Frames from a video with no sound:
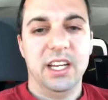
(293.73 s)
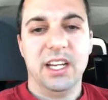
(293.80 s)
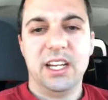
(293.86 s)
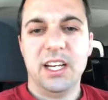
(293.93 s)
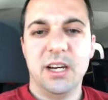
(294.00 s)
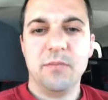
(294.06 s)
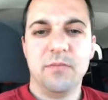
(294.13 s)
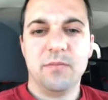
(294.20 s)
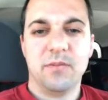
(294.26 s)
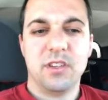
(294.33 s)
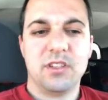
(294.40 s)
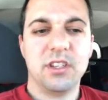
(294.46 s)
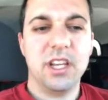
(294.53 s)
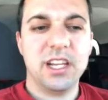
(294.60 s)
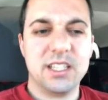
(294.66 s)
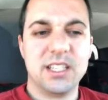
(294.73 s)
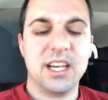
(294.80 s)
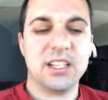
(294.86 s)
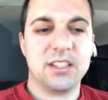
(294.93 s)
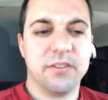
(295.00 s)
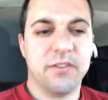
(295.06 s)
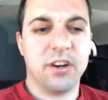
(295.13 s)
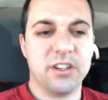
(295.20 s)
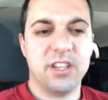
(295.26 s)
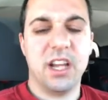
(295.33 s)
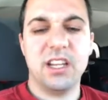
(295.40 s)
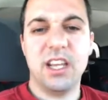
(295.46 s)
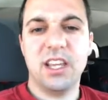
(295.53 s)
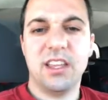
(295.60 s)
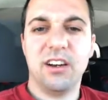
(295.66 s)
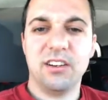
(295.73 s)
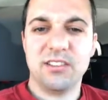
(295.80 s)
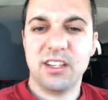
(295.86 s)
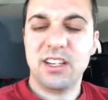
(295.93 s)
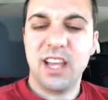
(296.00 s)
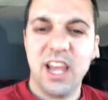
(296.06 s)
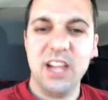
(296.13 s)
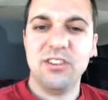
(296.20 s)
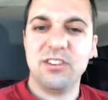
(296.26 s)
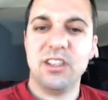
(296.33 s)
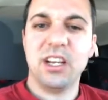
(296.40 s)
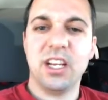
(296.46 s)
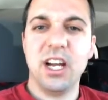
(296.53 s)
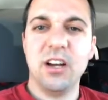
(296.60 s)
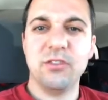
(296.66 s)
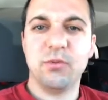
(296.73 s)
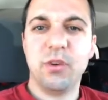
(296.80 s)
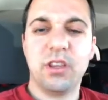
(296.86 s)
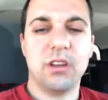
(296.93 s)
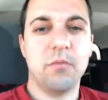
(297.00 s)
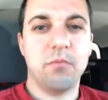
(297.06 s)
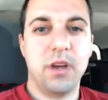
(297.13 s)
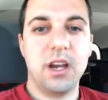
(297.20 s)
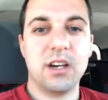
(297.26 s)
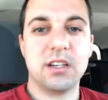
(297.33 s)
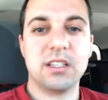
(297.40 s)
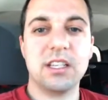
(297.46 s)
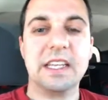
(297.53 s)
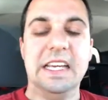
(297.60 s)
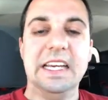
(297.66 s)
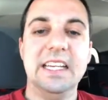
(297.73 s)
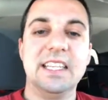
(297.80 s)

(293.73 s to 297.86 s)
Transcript: So that's the first idea. There's a danger that comes with comparison.